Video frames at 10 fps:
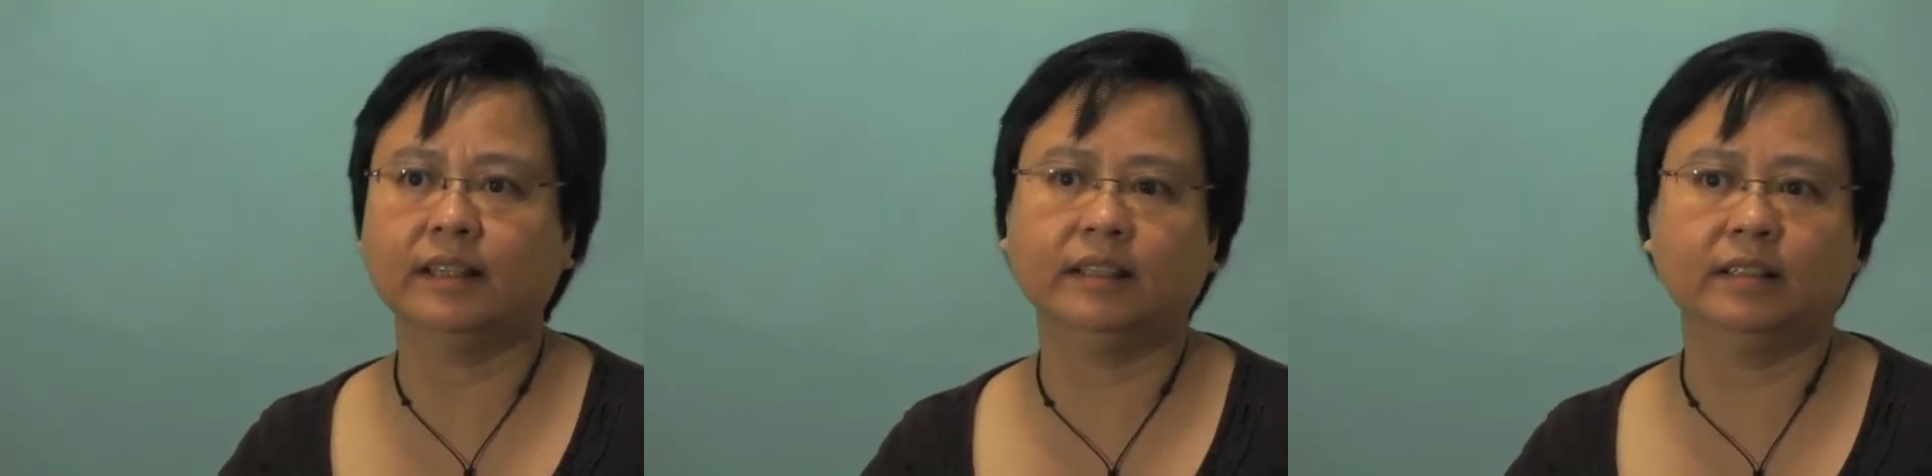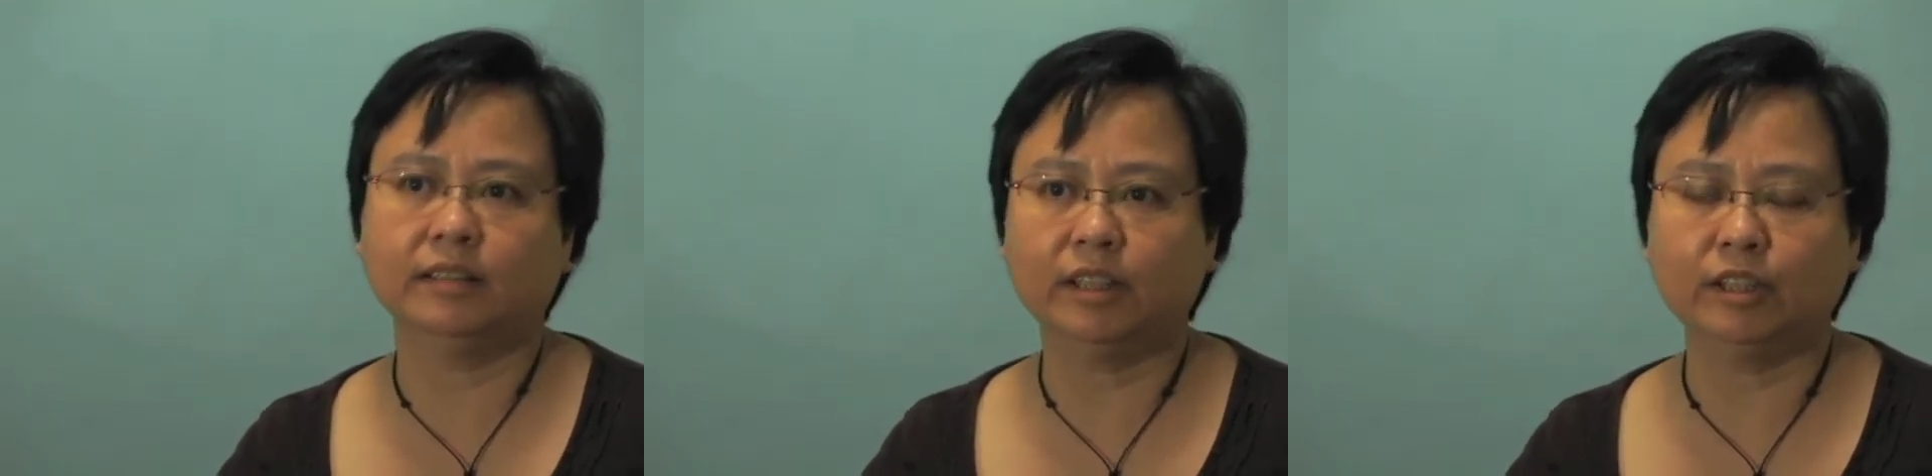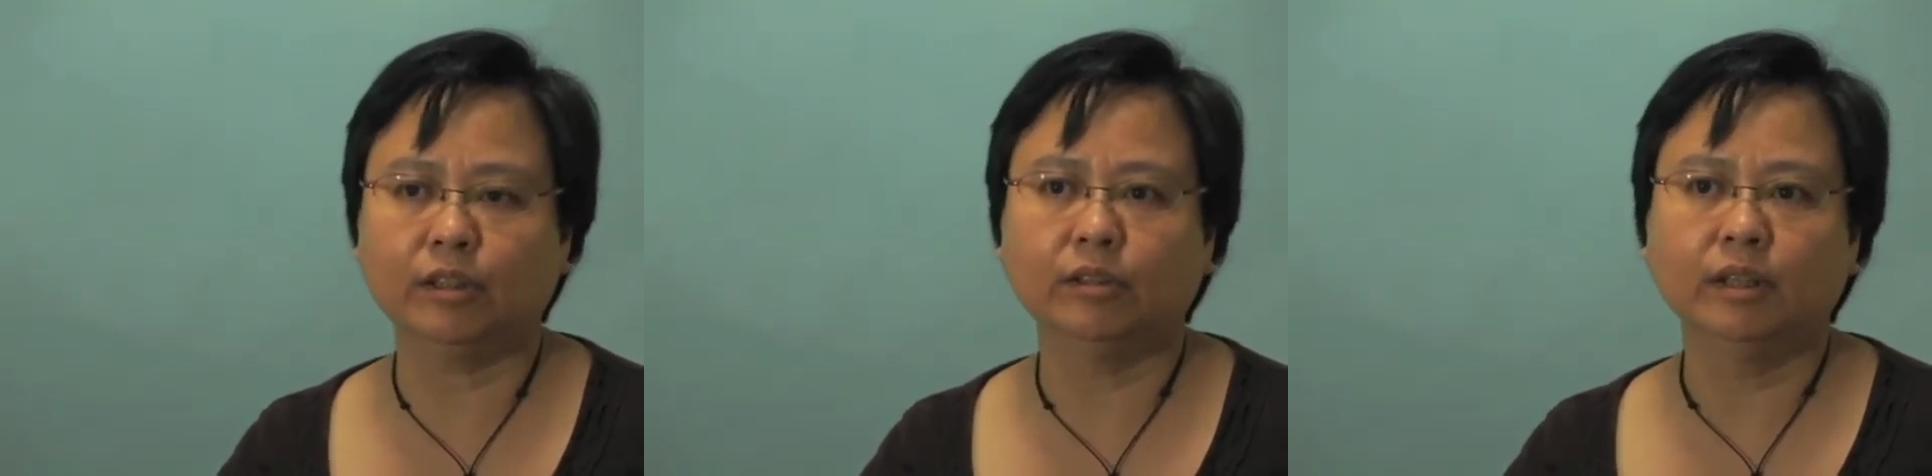
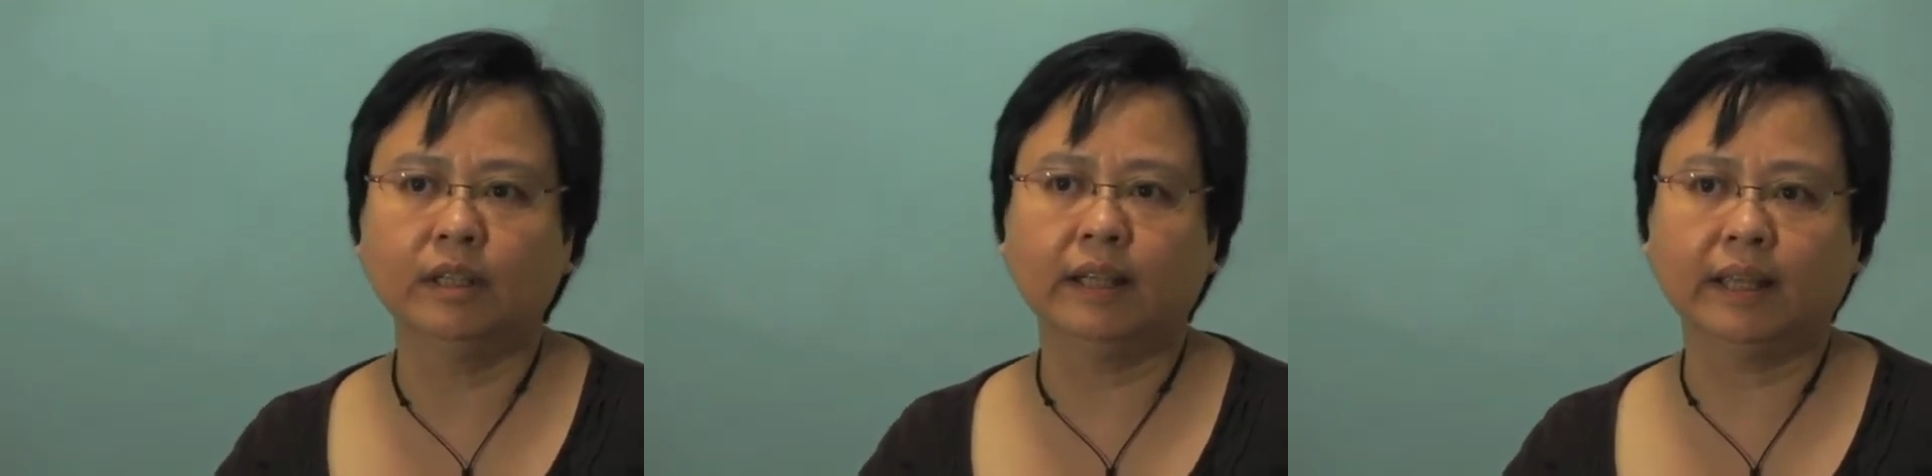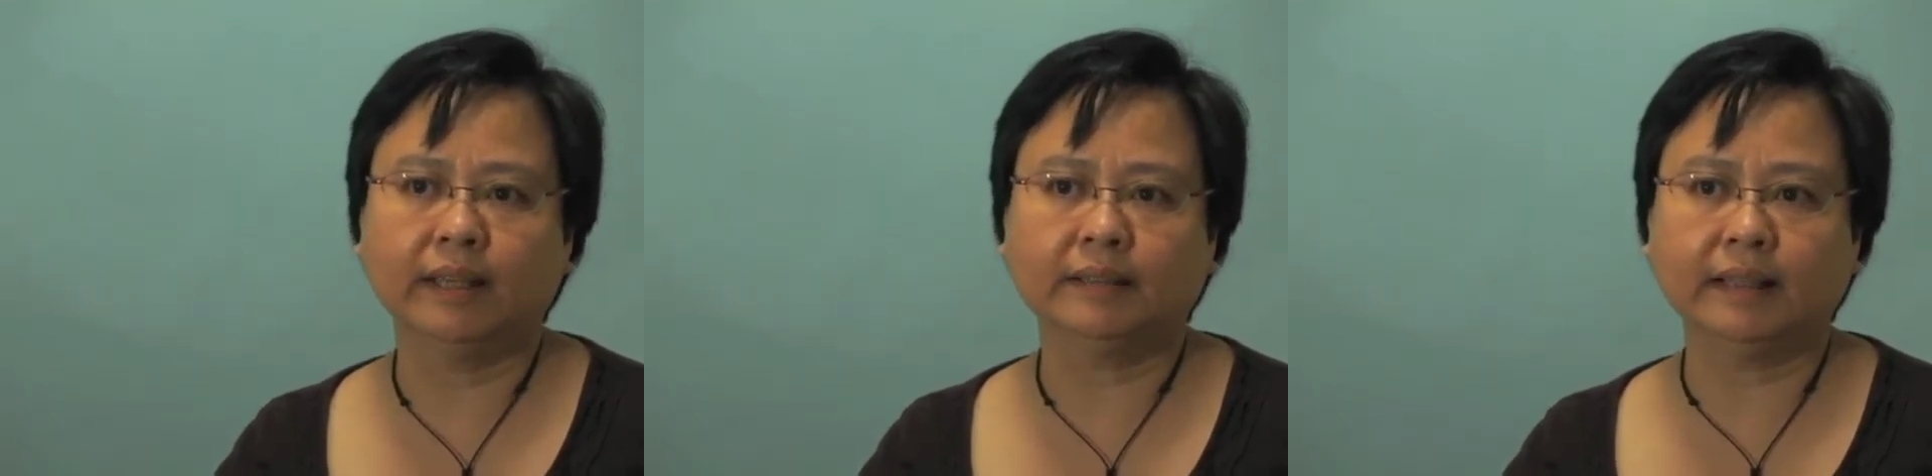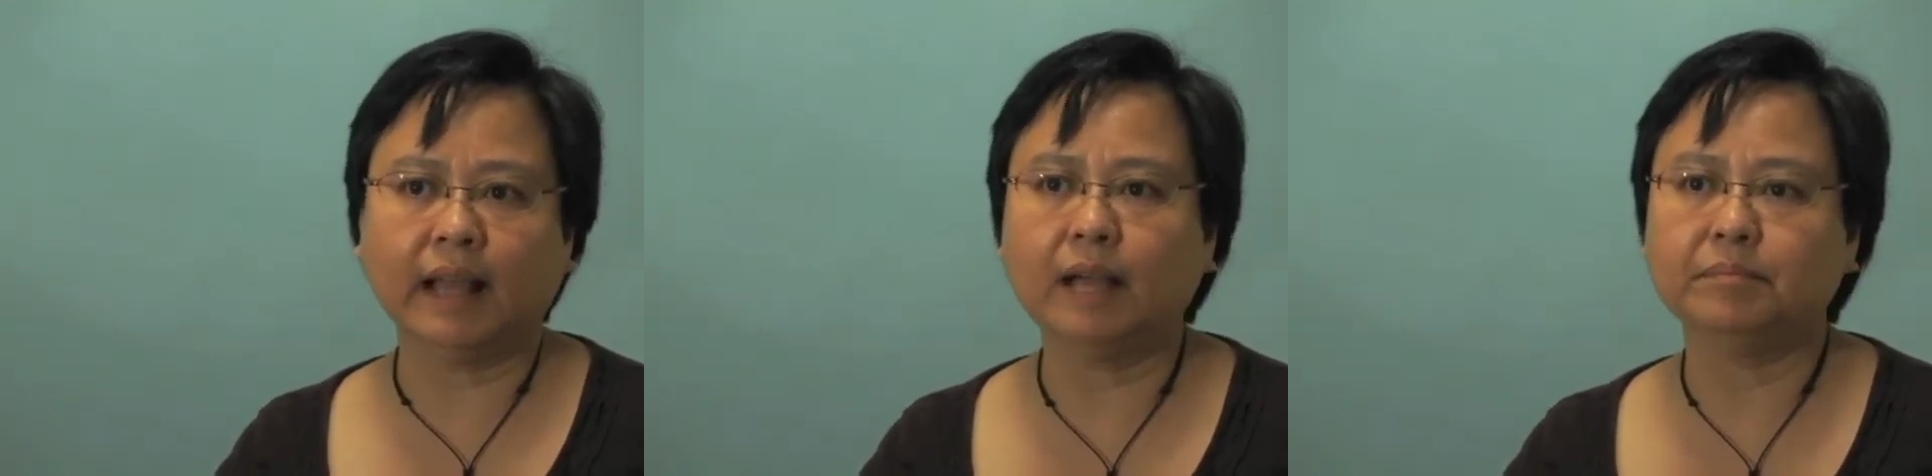
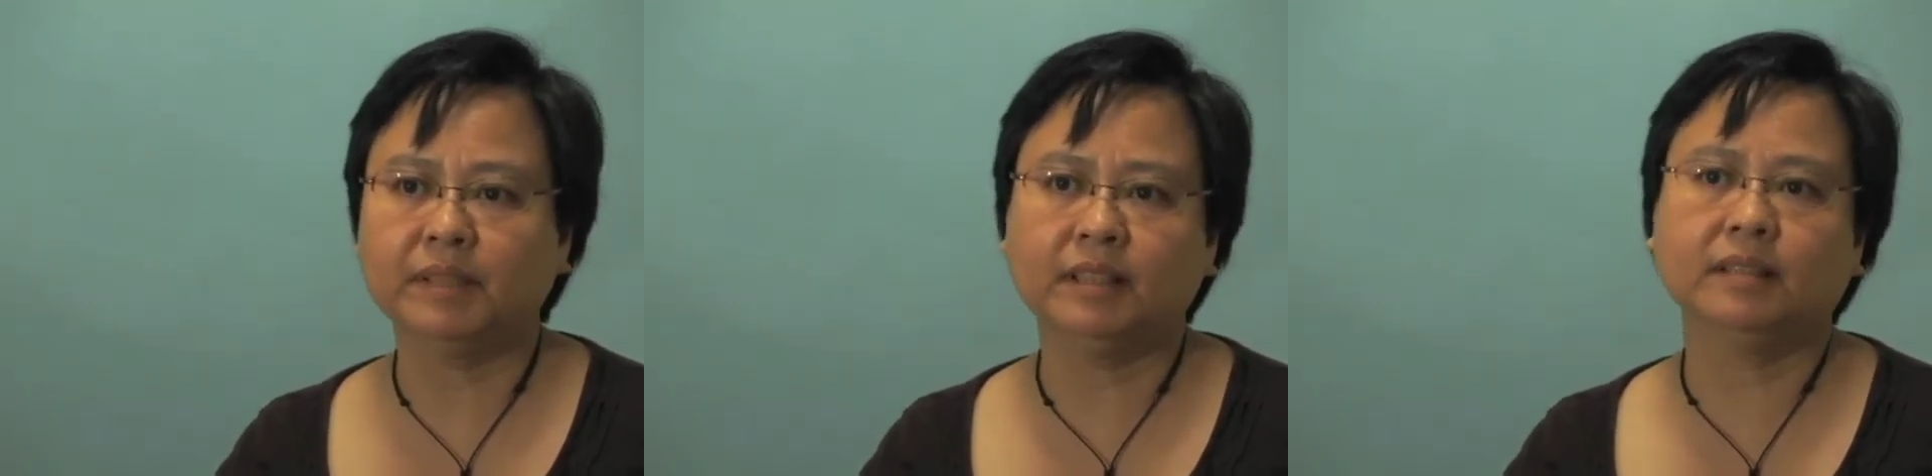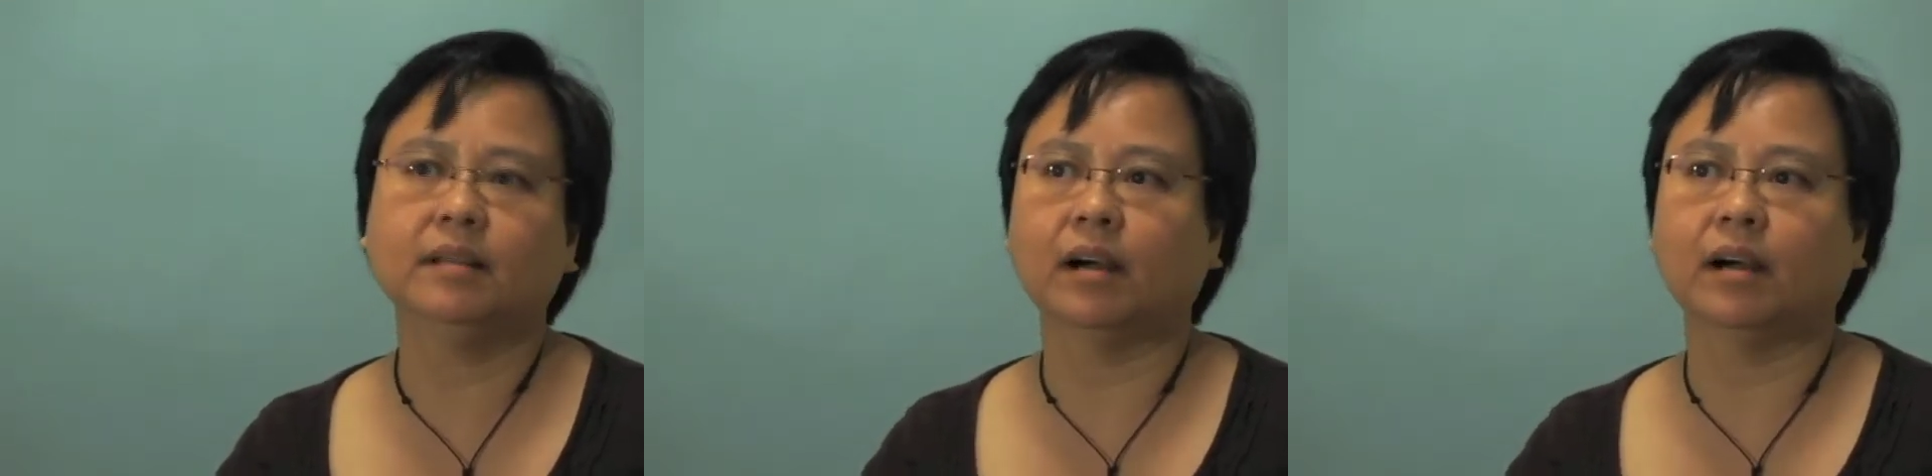and not being